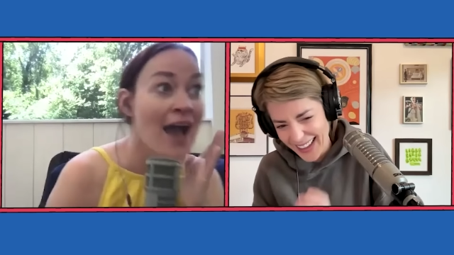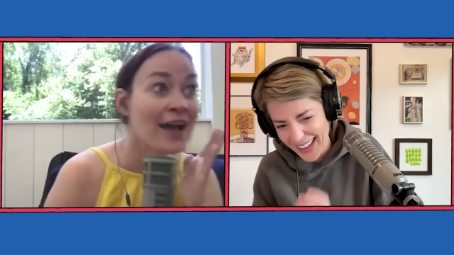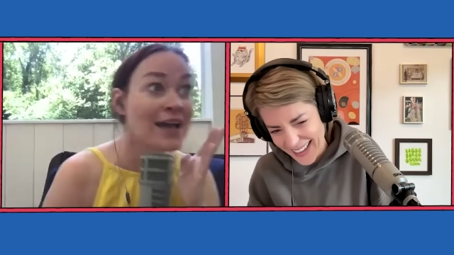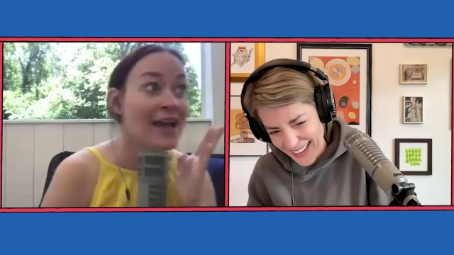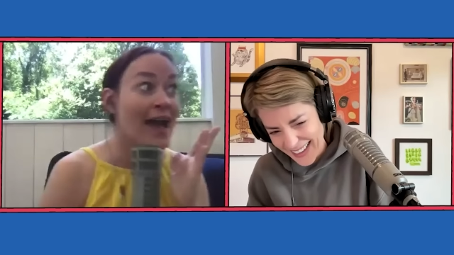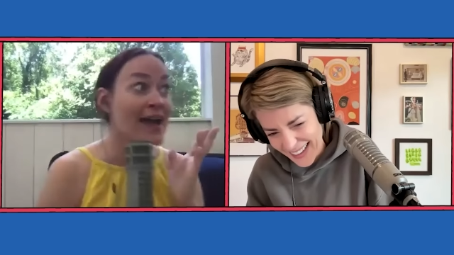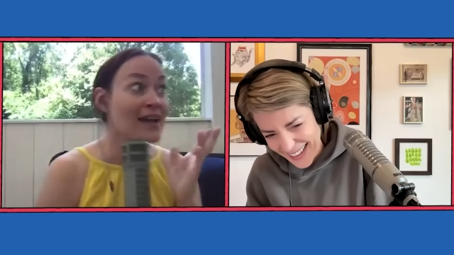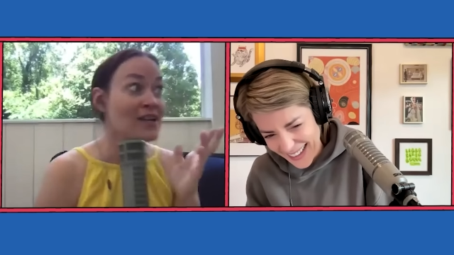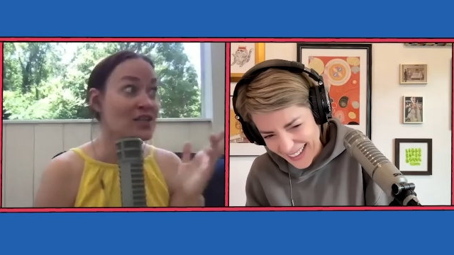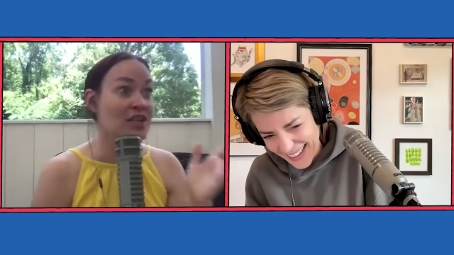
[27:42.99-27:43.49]

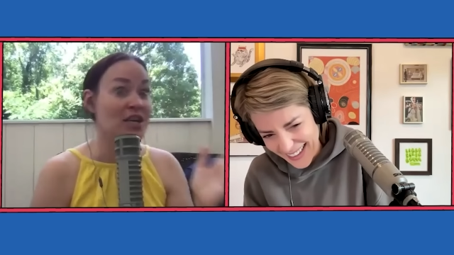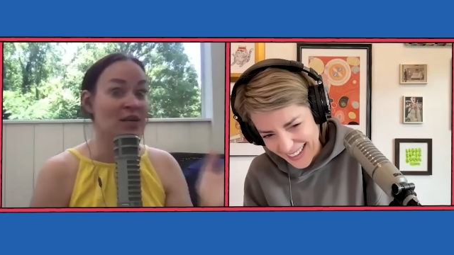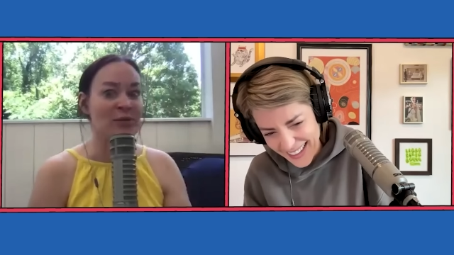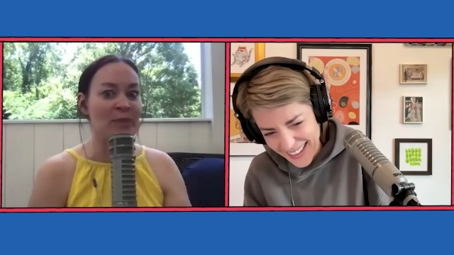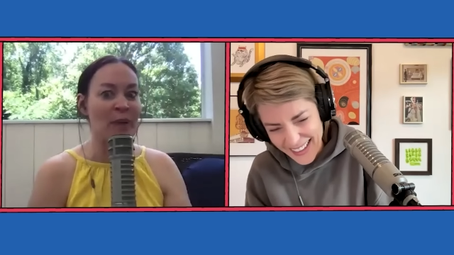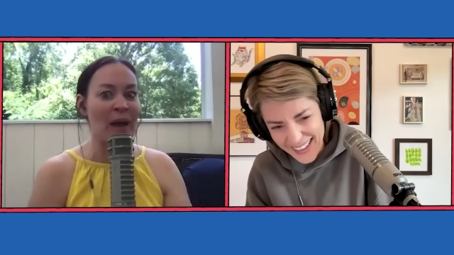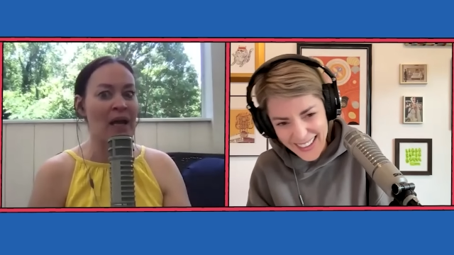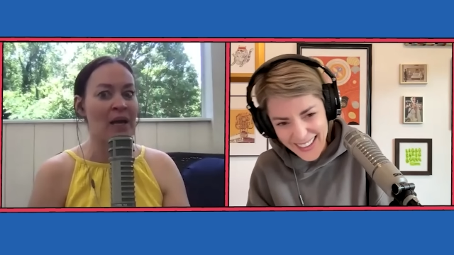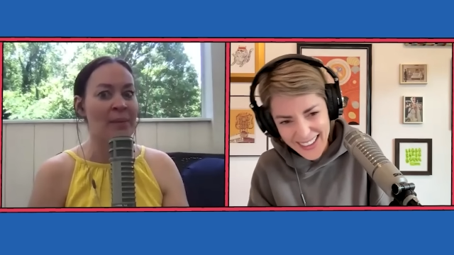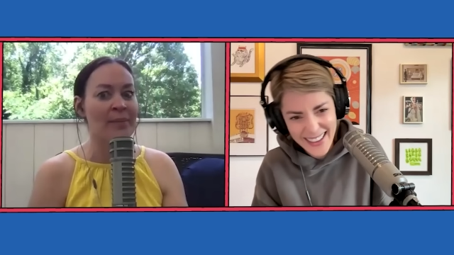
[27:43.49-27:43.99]
Speaker 1: Ashley comes
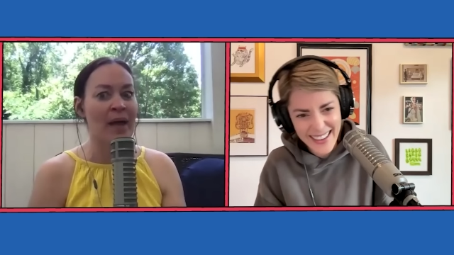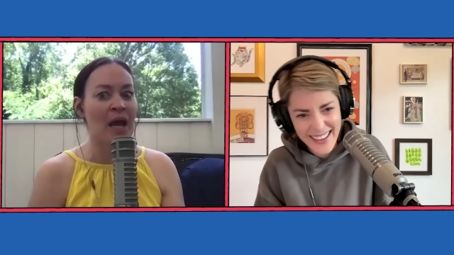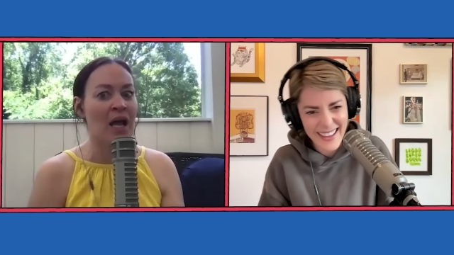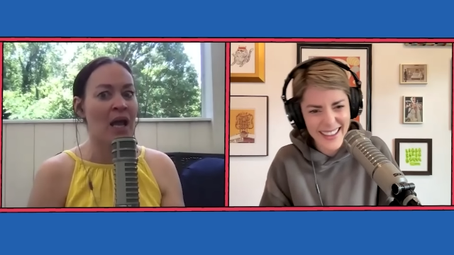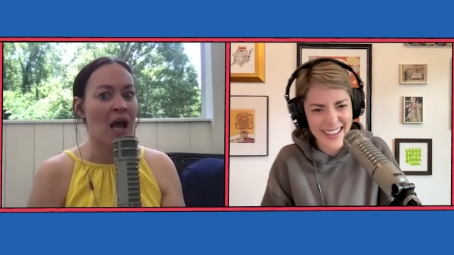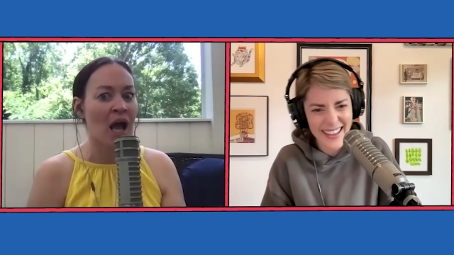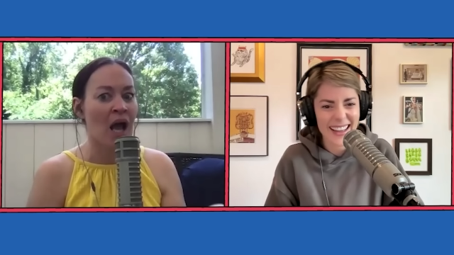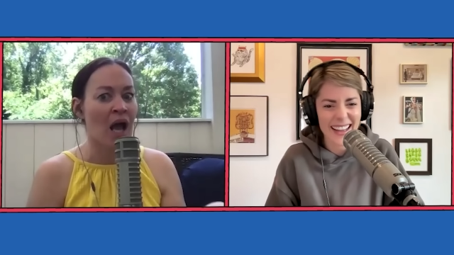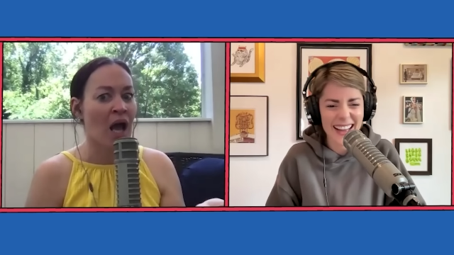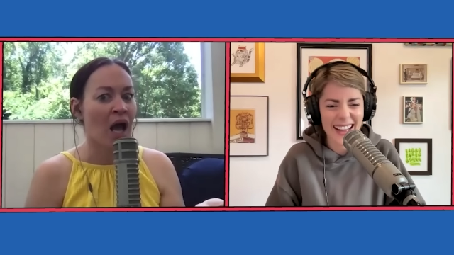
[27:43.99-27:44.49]
back. I'm like,
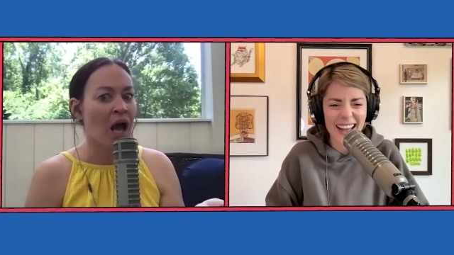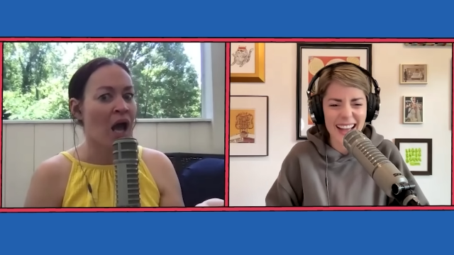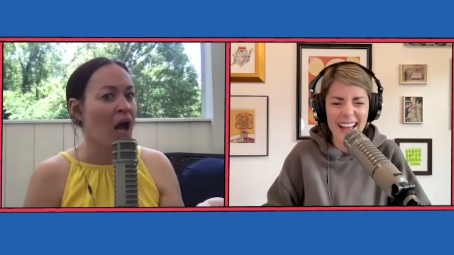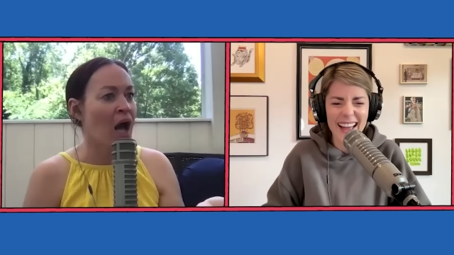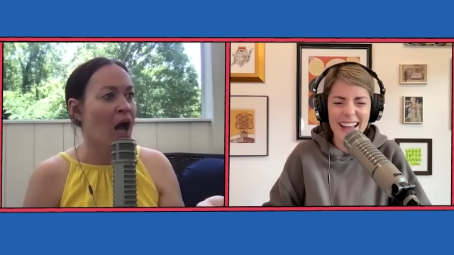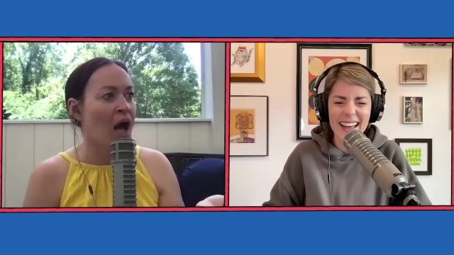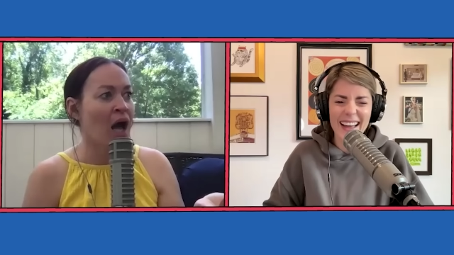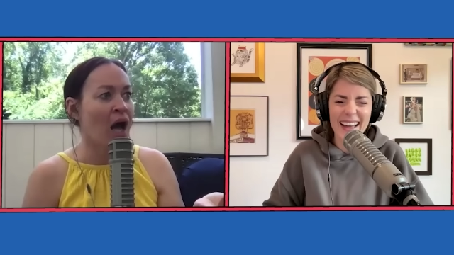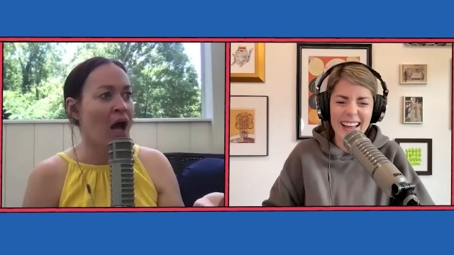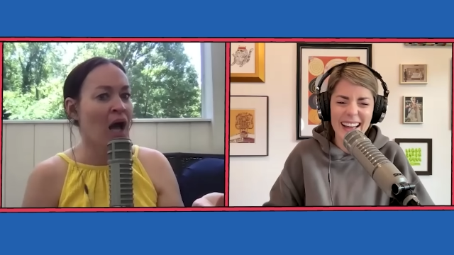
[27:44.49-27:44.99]

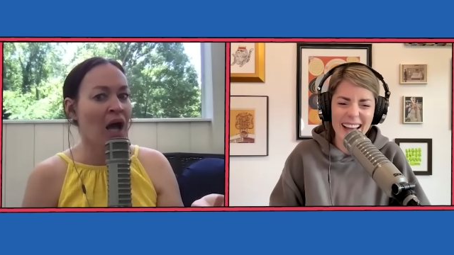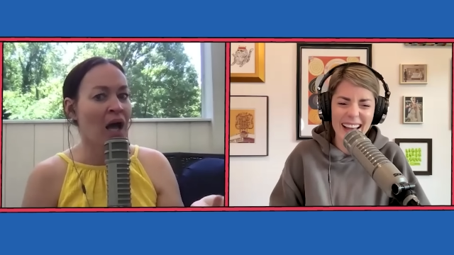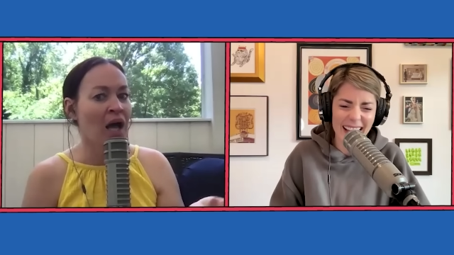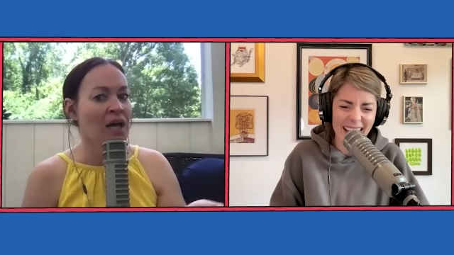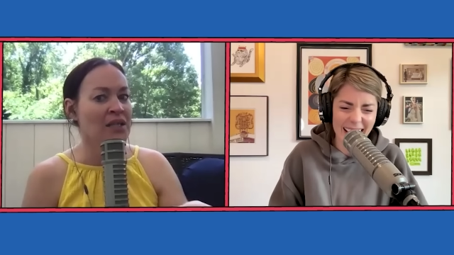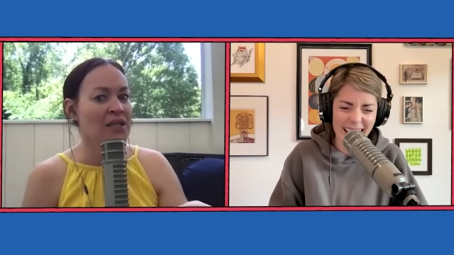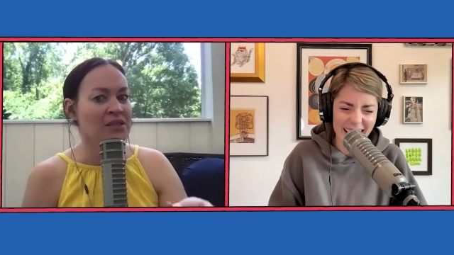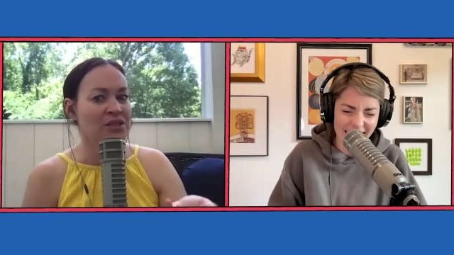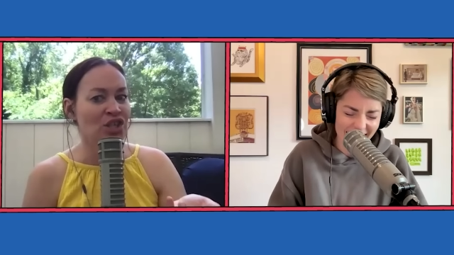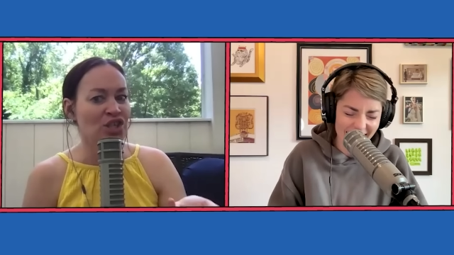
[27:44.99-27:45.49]

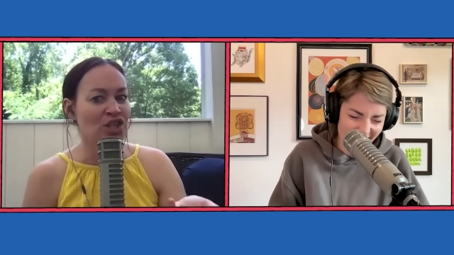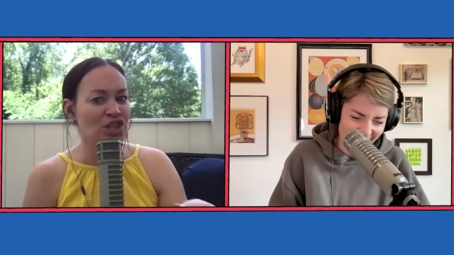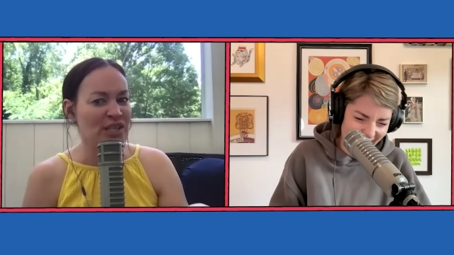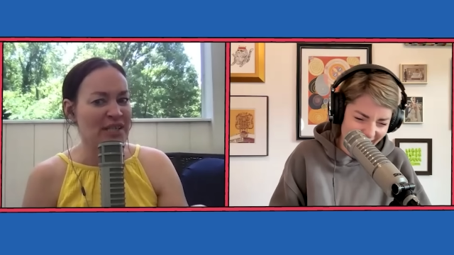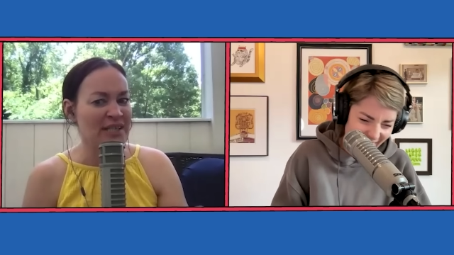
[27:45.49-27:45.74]
does she